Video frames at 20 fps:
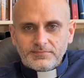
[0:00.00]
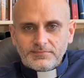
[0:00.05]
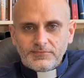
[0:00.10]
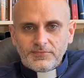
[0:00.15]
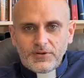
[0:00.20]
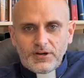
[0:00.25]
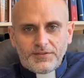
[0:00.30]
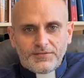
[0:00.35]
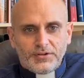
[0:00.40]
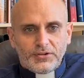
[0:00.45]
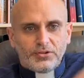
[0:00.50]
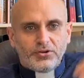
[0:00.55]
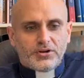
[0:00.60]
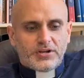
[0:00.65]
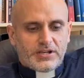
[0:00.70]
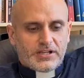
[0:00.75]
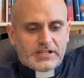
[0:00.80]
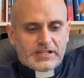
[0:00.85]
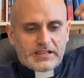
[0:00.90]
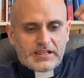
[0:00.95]
Or if you look
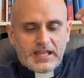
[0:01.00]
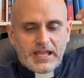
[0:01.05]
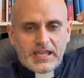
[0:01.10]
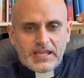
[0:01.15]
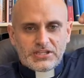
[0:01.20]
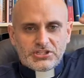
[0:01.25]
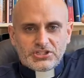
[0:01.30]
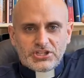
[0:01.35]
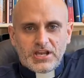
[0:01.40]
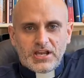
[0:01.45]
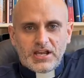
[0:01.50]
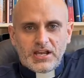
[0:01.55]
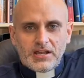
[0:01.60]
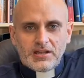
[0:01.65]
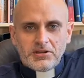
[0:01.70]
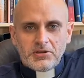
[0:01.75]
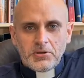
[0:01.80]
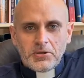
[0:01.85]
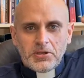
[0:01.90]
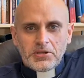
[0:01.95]
at a clay jar,
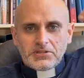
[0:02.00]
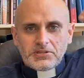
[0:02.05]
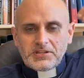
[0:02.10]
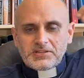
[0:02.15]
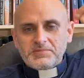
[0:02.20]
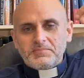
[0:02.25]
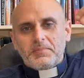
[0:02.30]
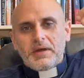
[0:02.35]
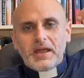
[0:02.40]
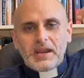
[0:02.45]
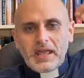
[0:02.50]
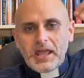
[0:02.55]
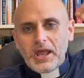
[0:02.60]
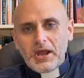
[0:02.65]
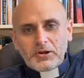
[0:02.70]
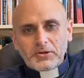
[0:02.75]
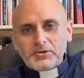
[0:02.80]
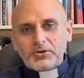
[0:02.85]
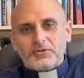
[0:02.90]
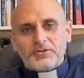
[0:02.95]
it doesn't matter how
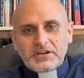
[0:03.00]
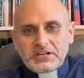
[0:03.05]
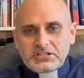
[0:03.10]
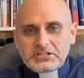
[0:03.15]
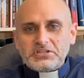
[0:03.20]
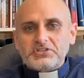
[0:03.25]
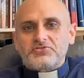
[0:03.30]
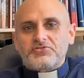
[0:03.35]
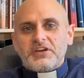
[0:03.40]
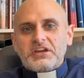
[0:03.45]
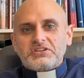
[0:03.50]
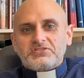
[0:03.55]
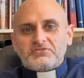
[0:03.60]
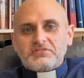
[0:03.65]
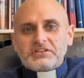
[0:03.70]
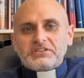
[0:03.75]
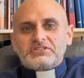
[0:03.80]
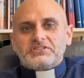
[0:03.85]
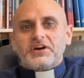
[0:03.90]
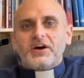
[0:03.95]
glorious the treasure
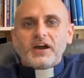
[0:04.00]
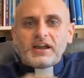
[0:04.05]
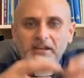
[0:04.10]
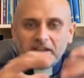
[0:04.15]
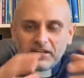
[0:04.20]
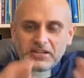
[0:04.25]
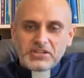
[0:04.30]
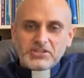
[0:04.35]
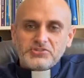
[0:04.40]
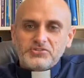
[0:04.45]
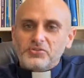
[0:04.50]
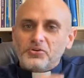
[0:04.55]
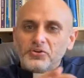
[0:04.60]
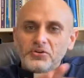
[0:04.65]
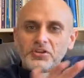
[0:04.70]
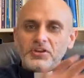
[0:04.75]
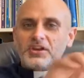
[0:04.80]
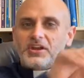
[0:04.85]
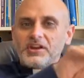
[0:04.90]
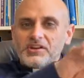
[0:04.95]
inside it is, all
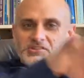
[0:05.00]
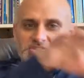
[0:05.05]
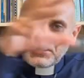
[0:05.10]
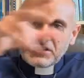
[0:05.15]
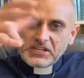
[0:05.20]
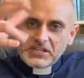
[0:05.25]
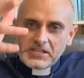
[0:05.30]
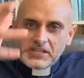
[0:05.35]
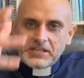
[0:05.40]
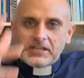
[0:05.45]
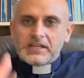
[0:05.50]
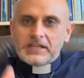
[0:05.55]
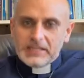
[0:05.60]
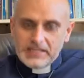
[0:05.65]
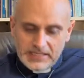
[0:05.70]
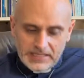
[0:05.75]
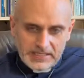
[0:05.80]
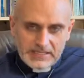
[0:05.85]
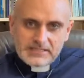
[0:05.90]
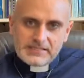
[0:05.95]
you're going to see
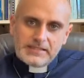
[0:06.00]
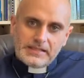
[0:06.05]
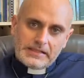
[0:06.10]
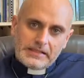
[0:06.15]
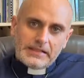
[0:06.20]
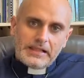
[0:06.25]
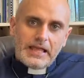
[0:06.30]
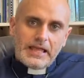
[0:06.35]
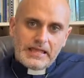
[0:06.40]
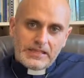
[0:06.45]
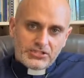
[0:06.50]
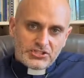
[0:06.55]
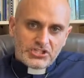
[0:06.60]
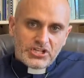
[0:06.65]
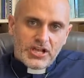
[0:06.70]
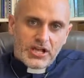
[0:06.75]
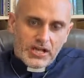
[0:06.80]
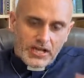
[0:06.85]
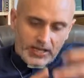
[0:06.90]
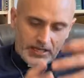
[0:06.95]
is the clay
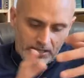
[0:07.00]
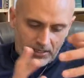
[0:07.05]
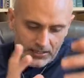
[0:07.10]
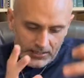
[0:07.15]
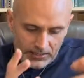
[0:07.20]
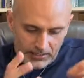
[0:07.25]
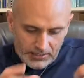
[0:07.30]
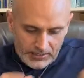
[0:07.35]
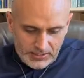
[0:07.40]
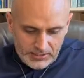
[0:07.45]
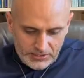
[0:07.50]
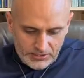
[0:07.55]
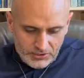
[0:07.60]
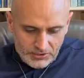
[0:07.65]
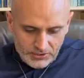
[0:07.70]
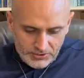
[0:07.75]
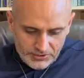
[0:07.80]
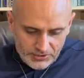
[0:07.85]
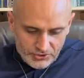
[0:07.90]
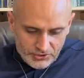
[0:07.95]
jar and
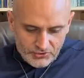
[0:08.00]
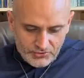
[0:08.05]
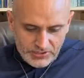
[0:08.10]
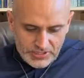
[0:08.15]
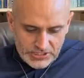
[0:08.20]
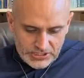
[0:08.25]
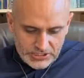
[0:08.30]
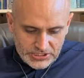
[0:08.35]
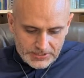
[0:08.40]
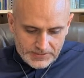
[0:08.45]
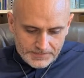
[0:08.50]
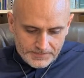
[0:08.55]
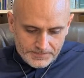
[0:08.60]
not the treasure.